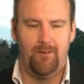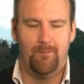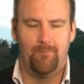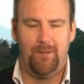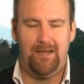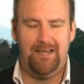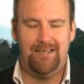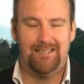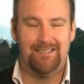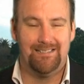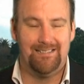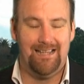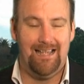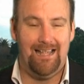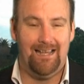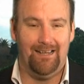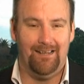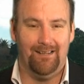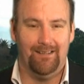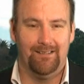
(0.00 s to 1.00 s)
Peter
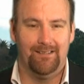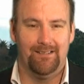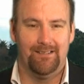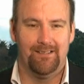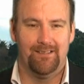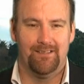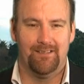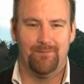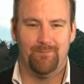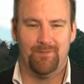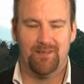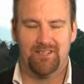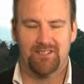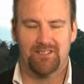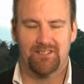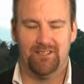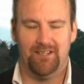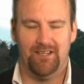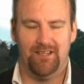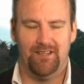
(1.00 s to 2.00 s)
Dunne the
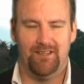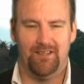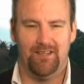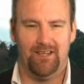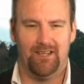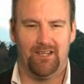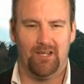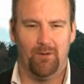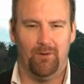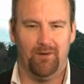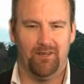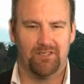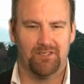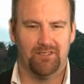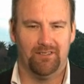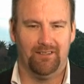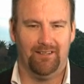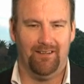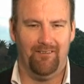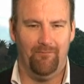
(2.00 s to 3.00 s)
minister in the
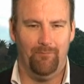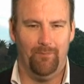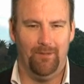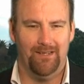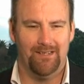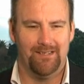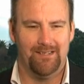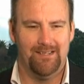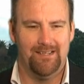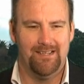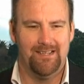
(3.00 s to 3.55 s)
coalition government